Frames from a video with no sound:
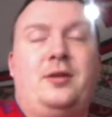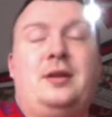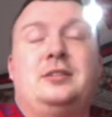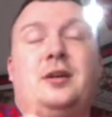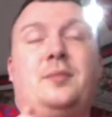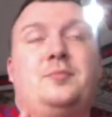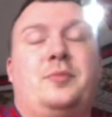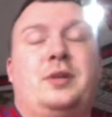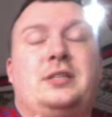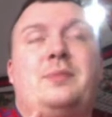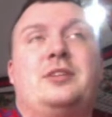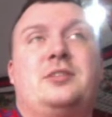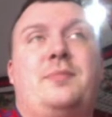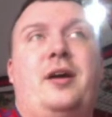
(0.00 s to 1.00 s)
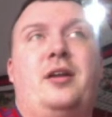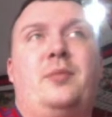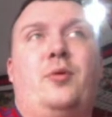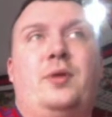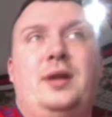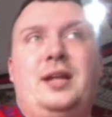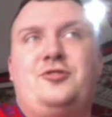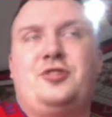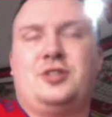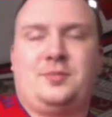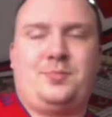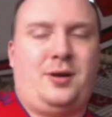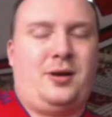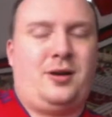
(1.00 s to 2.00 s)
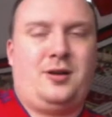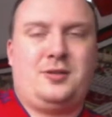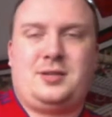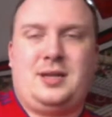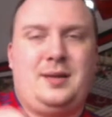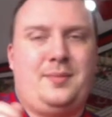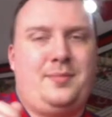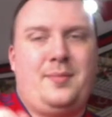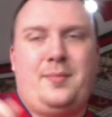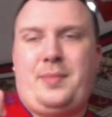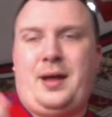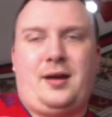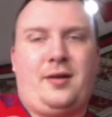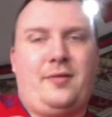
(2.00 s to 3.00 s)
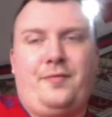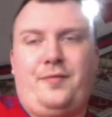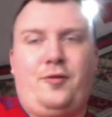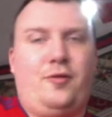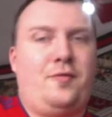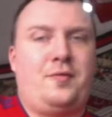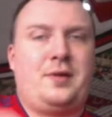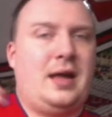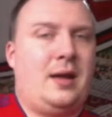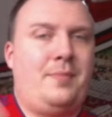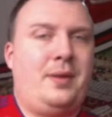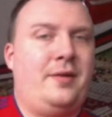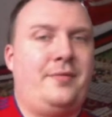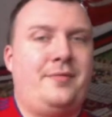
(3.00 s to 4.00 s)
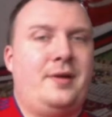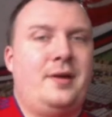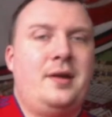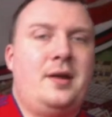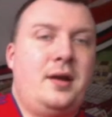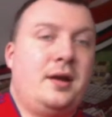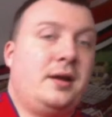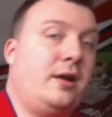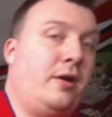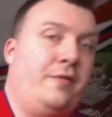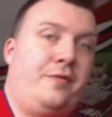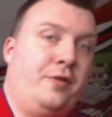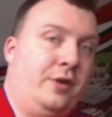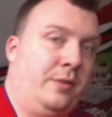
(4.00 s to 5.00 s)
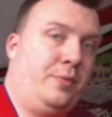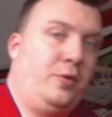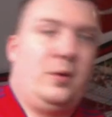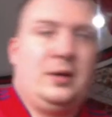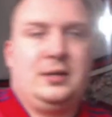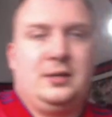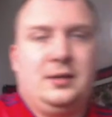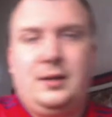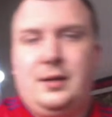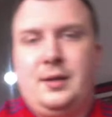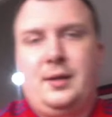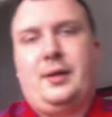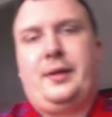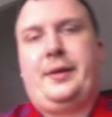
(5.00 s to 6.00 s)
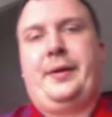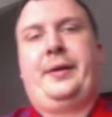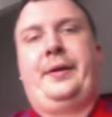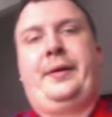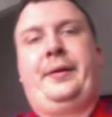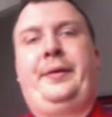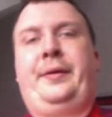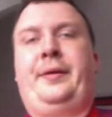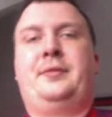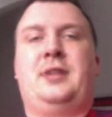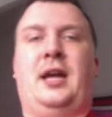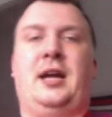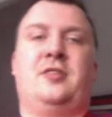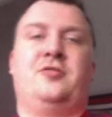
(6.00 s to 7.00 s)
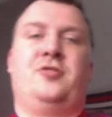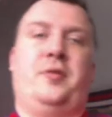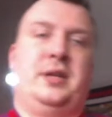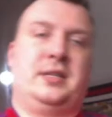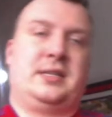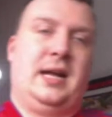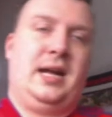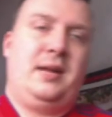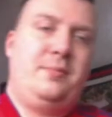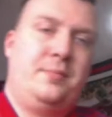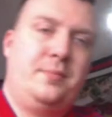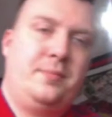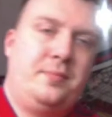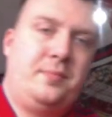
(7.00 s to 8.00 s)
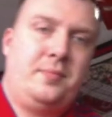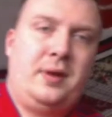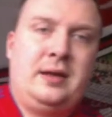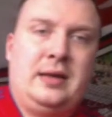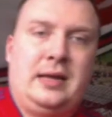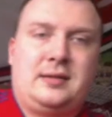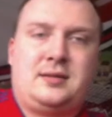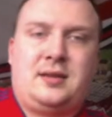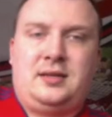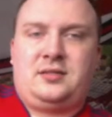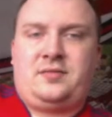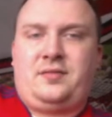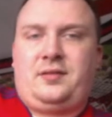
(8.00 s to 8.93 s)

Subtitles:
In terms, when I say mess about the ball, literally just pass it back and forth, get a bit of, get our foot on the ball and take control of this game in that sense.